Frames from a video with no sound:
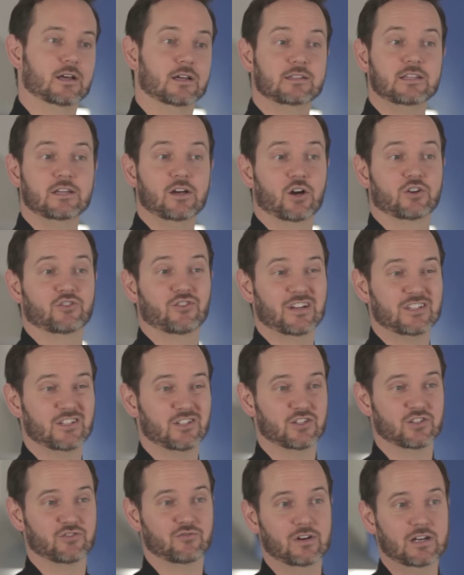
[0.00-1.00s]
dehydrator
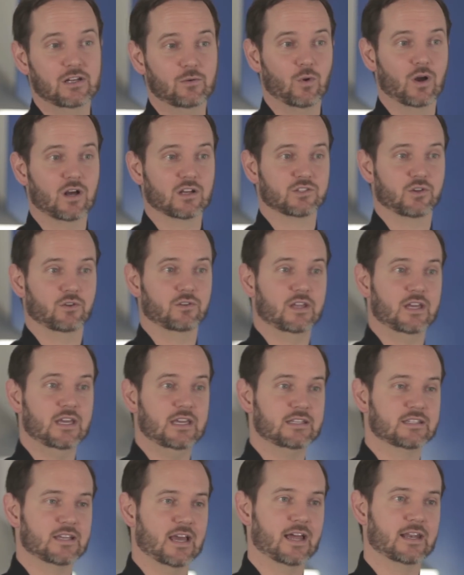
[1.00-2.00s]
just really works on
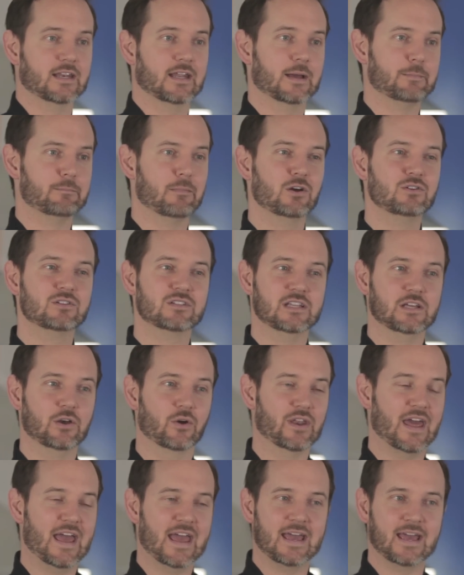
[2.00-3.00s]
heat and mostly
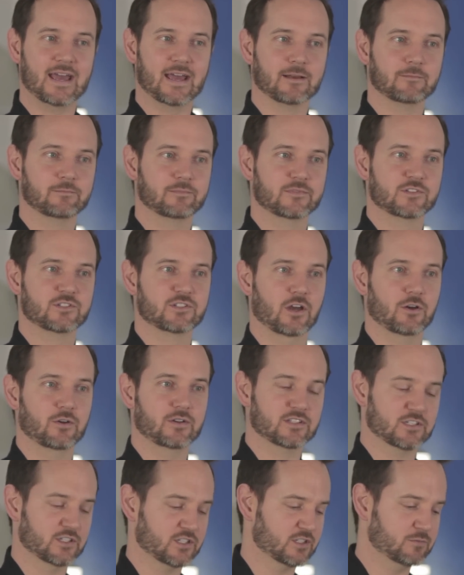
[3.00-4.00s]
on air. So
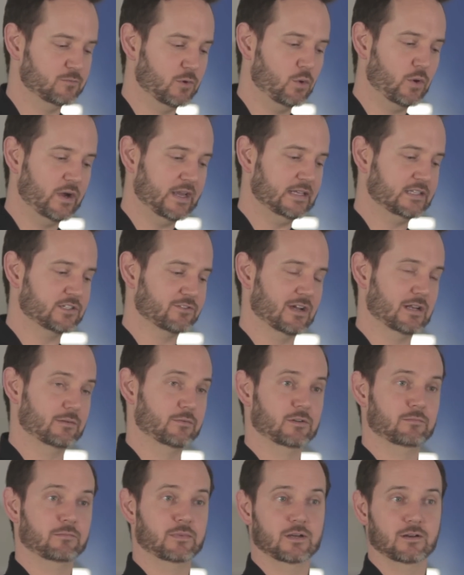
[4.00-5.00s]
it's a small heater
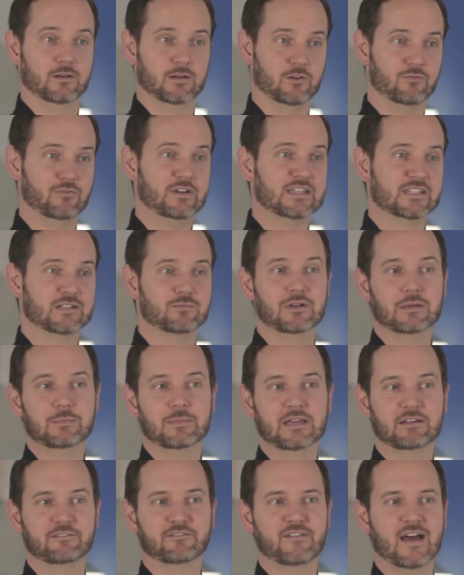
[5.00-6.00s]
element, but a reasonably
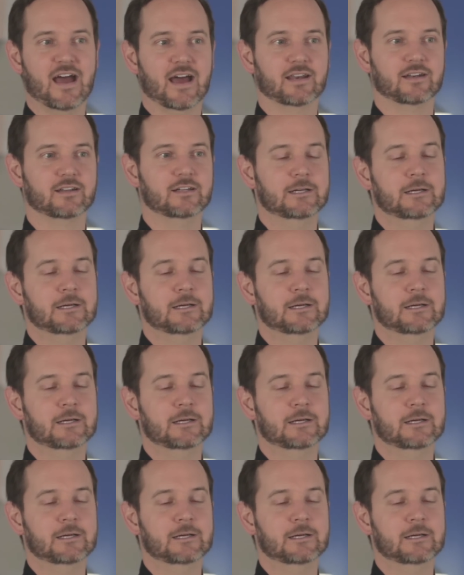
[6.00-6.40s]
big fan.